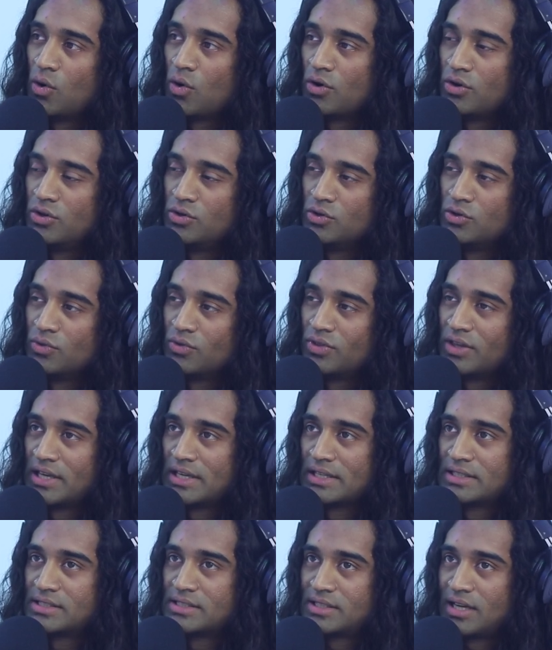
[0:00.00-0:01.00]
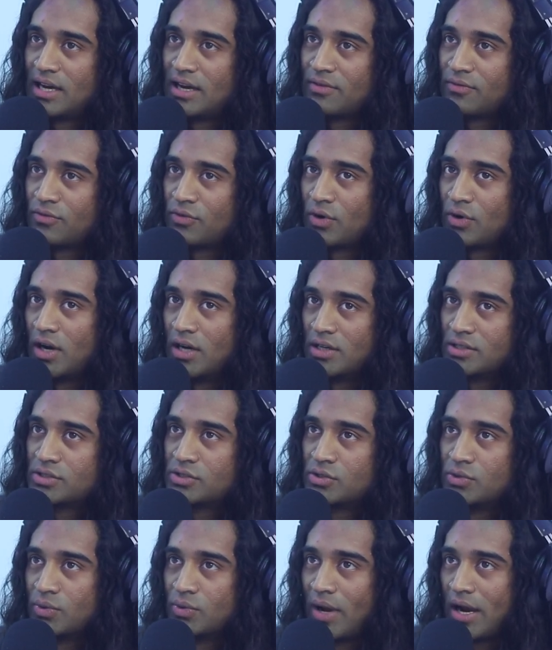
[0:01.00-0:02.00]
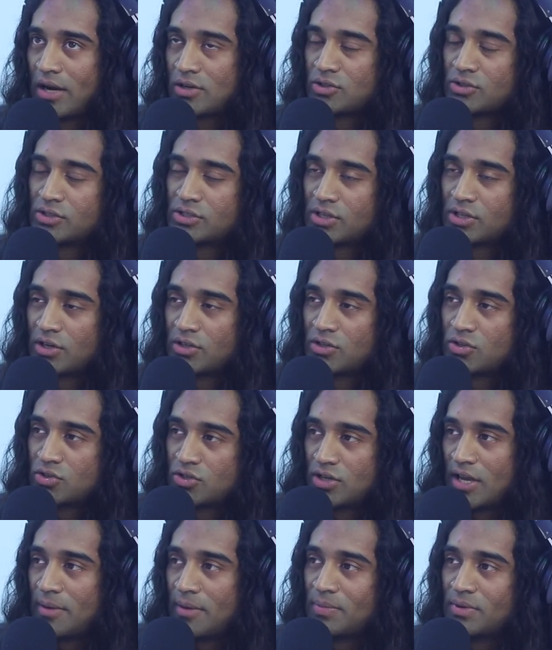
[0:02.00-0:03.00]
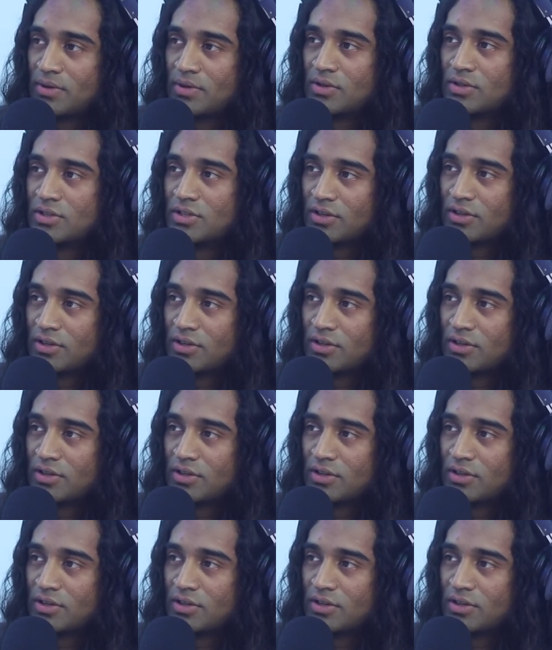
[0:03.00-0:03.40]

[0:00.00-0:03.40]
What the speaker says: Or do you think it's time for us to actually start to shape